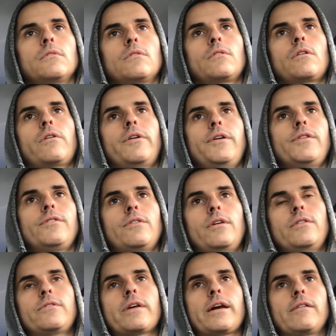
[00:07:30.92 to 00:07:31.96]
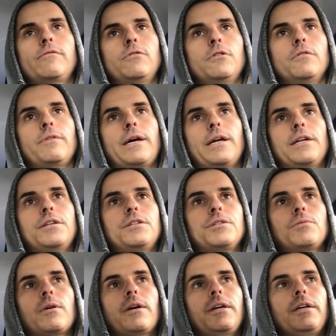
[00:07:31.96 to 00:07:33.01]
So he's taking full advantage
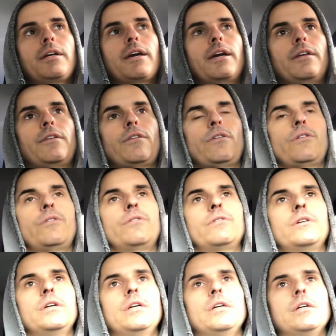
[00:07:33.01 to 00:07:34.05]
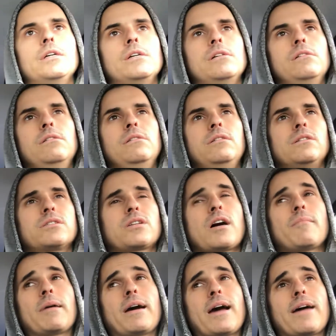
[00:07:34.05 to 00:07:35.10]
while he can too. So
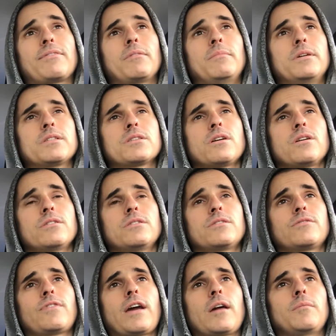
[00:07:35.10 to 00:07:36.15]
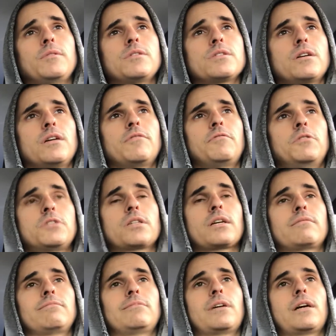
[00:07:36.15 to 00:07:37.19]
I might have to miss all this family stuff, which
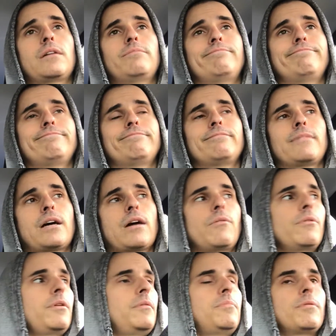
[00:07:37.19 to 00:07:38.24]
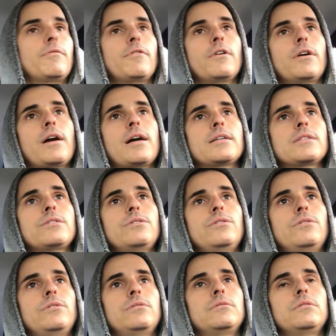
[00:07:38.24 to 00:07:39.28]
I really prefer not to.
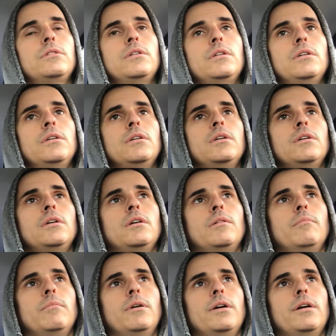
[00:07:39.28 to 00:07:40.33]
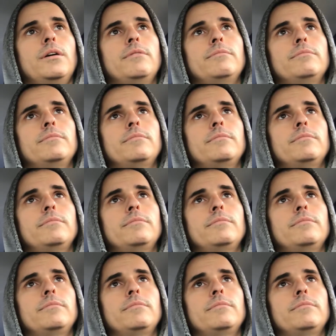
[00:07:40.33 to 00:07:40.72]
But